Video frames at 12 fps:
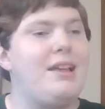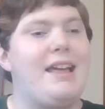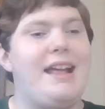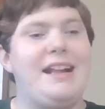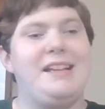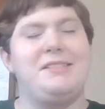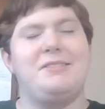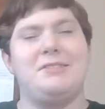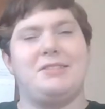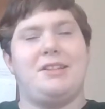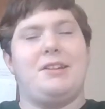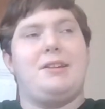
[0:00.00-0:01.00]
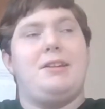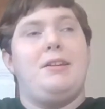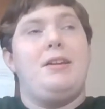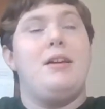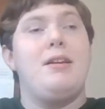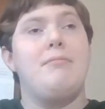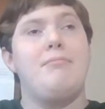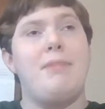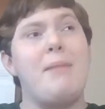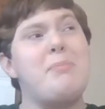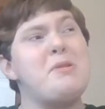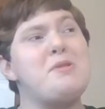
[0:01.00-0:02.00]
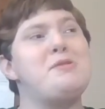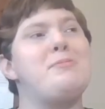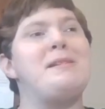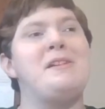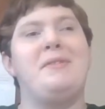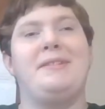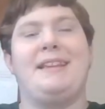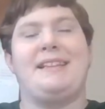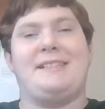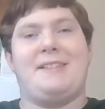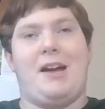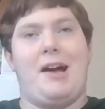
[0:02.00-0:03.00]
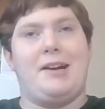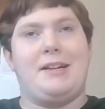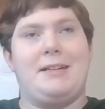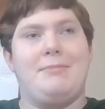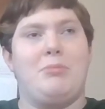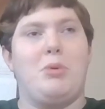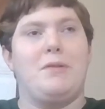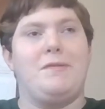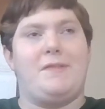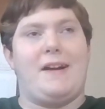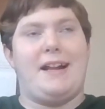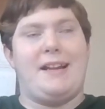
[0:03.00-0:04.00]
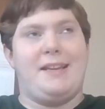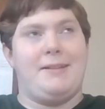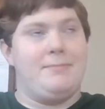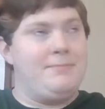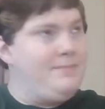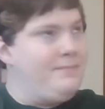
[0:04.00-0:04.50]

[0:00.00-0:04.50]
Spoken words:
And Izuku's like, maybe you should be doing less talking and more fighting.